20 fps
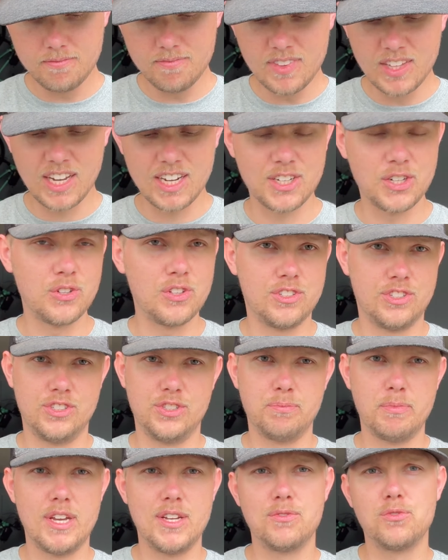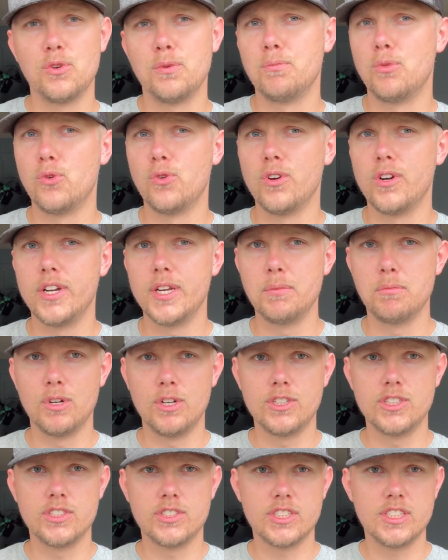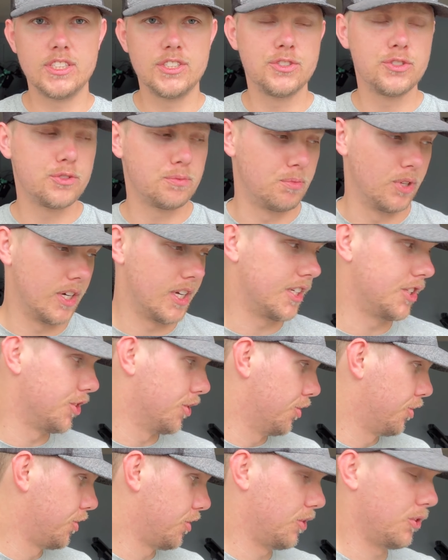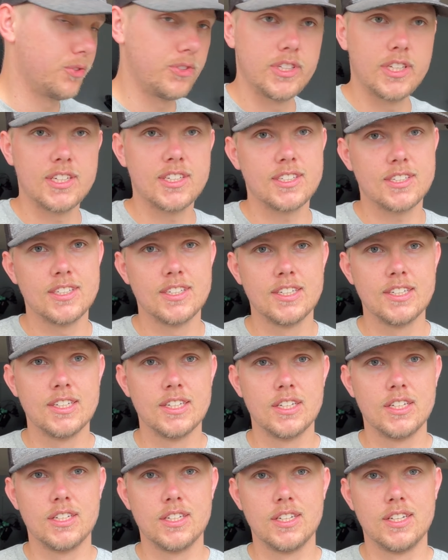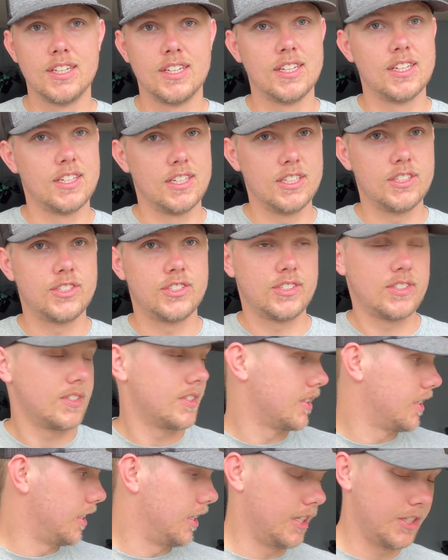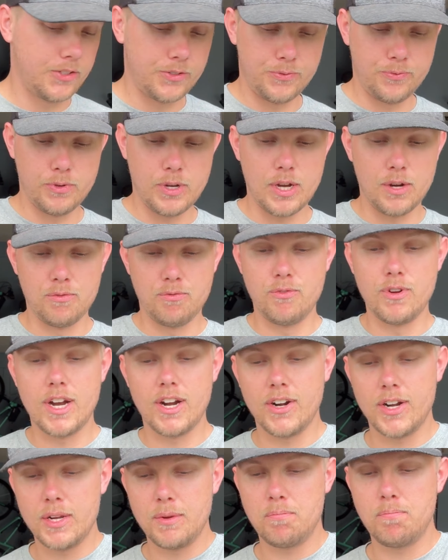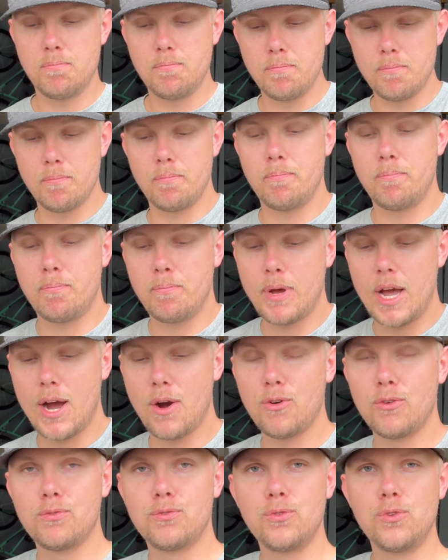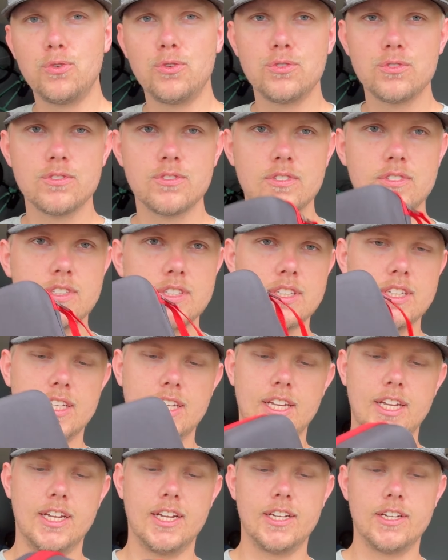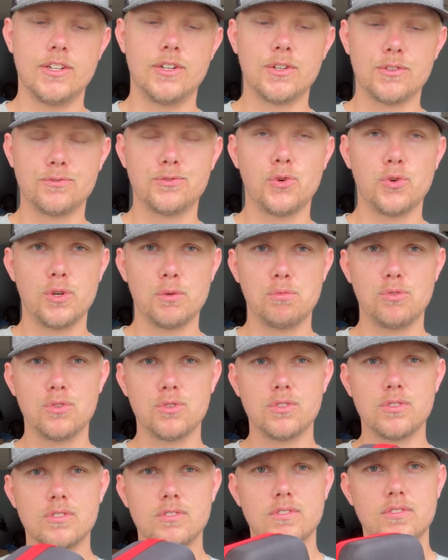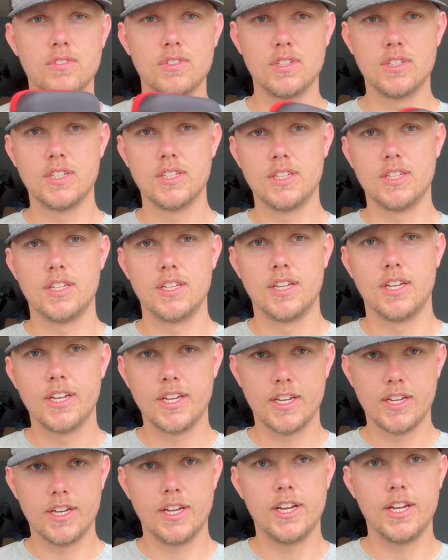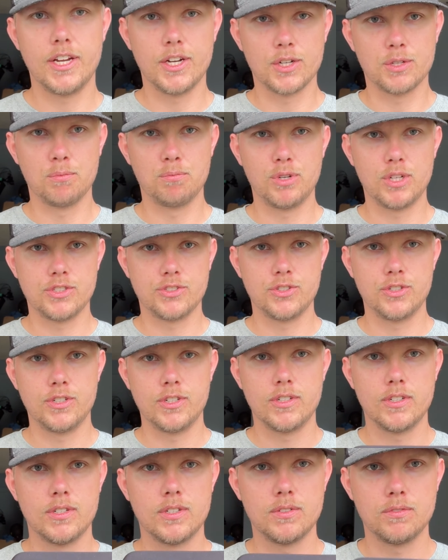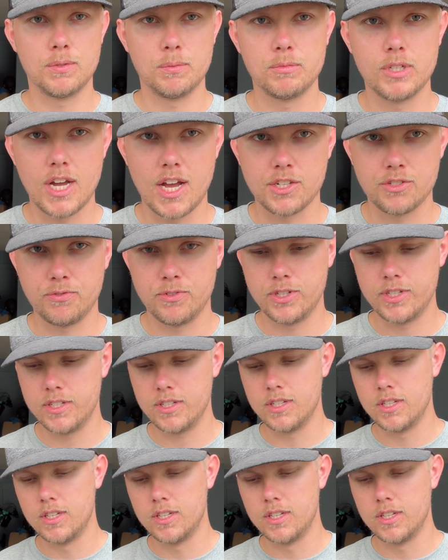I know this is made for more emergency use, but I just showed that it's a very powerful and affordable air compressor from Lasfit.